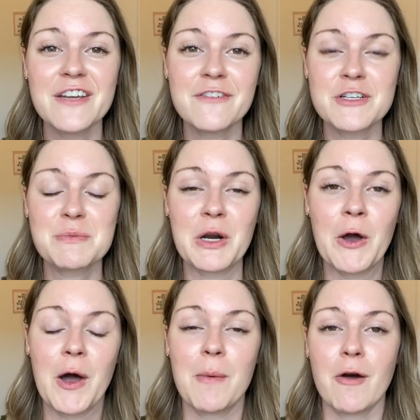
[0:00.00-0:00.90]
first pro
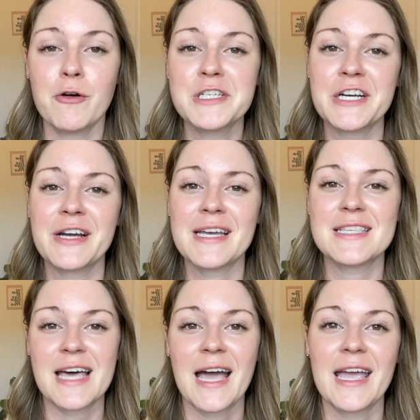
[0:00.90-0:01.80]
about Norterra is
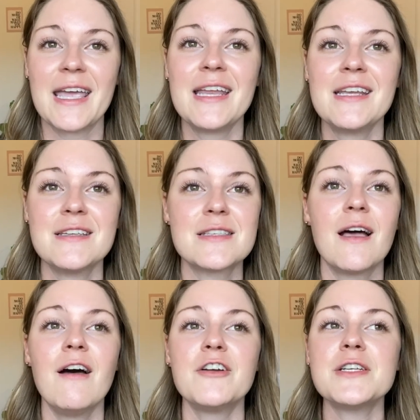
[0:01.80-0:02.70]
that it is
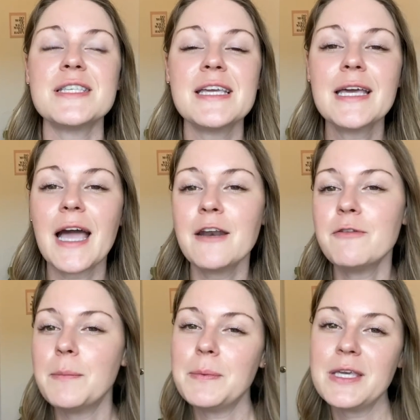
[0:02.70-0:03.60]
just like kind of
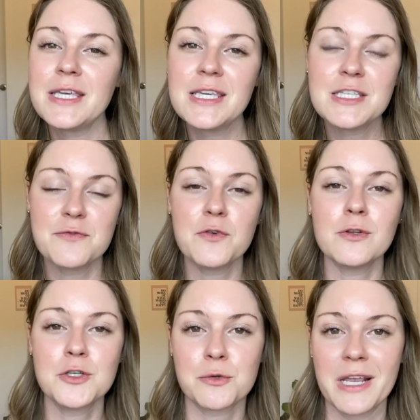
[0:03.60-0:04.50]
a peaceful,
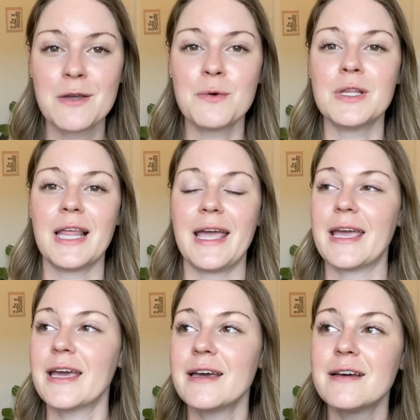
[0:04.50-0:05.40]
tranquil, like